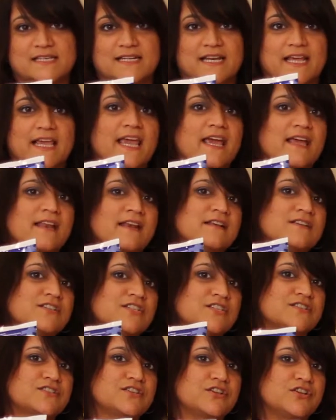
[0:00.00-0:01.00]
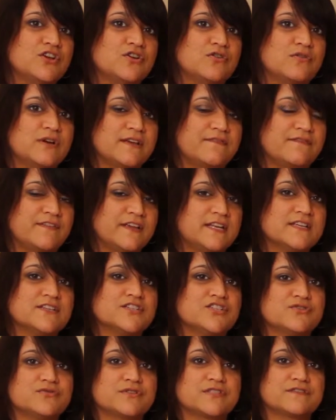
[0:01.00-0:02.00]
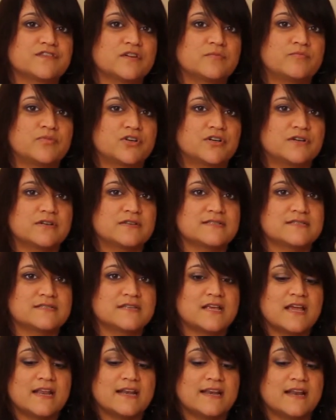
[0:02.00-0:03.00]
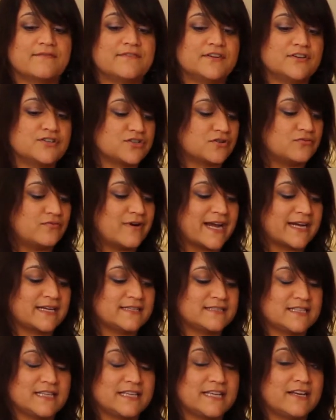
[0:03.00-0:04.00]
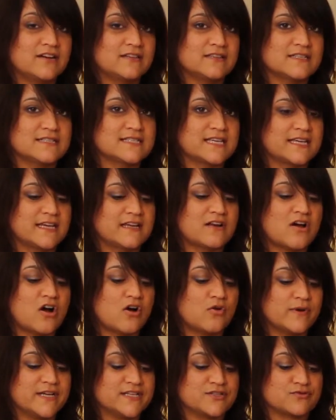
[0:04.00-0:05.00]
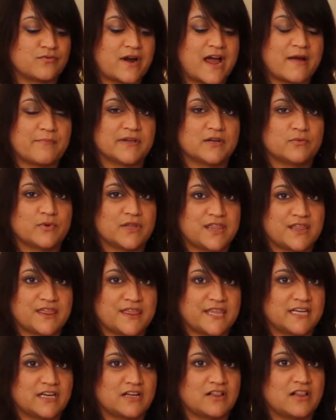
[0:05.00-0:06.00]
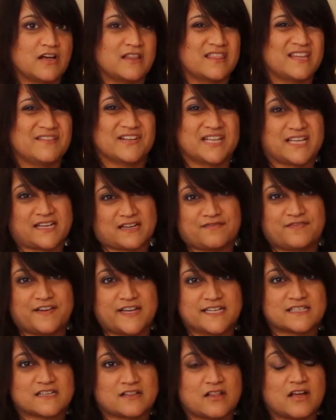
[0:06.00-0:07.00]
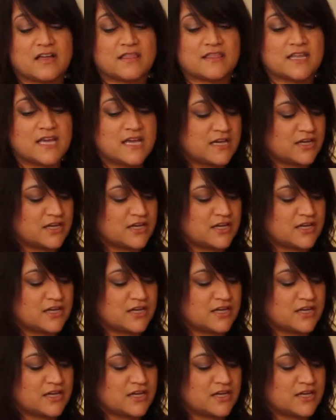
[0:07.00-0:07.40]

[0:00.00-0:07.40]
And again, just to note, if it is used for burns, never directly on the skin, always wrap it with a thin cloth, even like a face cloth,